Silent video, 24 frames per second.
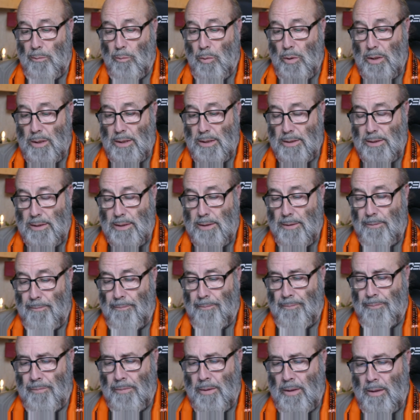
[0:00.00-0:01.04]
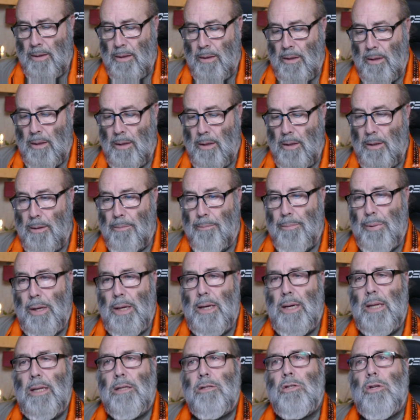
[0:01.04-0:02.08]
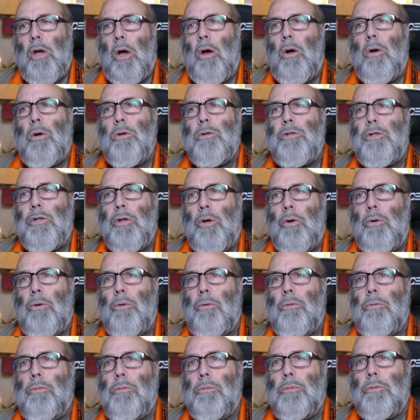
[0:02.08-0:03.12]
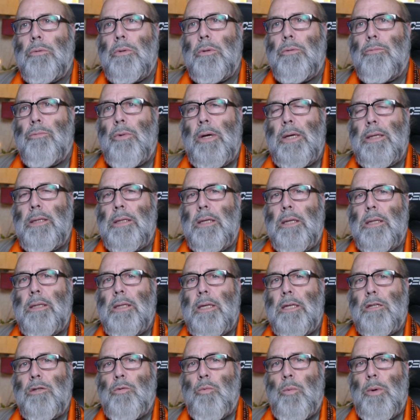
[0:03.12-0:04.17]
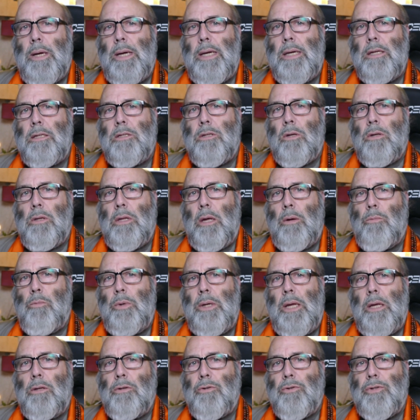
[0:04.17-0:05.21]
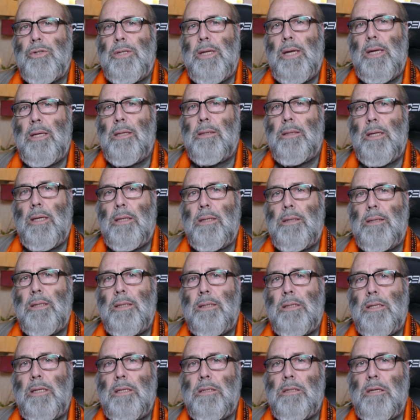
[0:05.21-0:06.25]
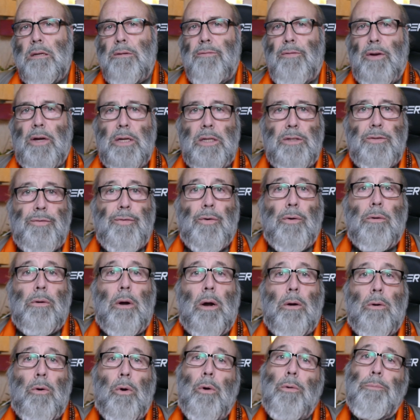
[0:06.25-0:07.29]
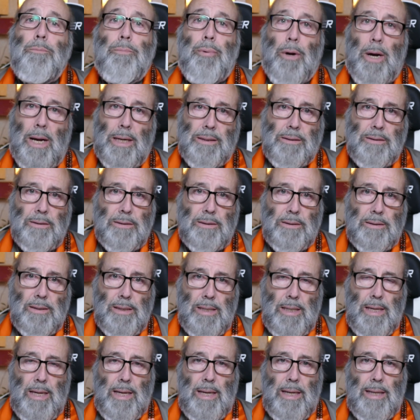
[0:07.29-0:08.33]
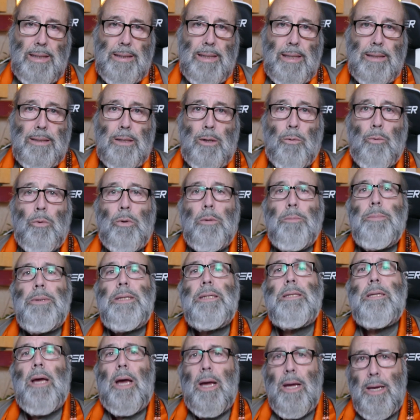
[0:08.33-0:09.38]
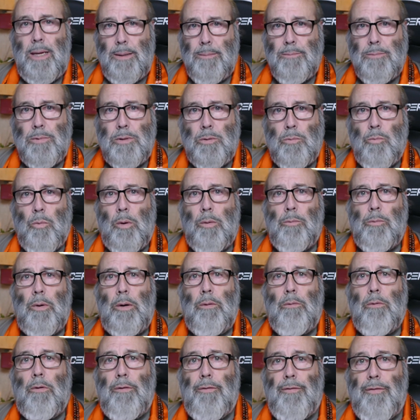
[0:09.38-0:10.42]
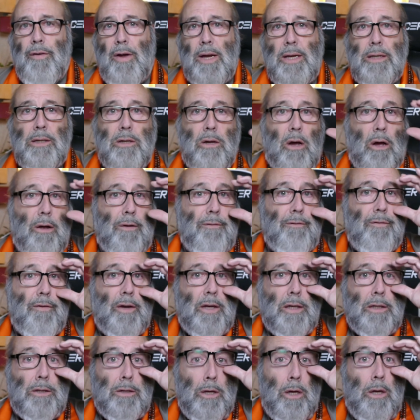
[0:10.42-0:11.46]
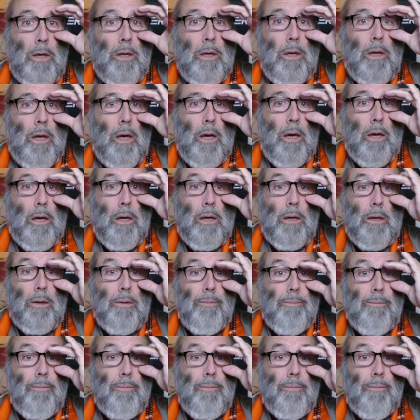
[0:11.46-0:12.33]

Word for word: was. But it's also written in this way so that we understand that this is advice for our own practice, that there will be times when we will find conflict uh,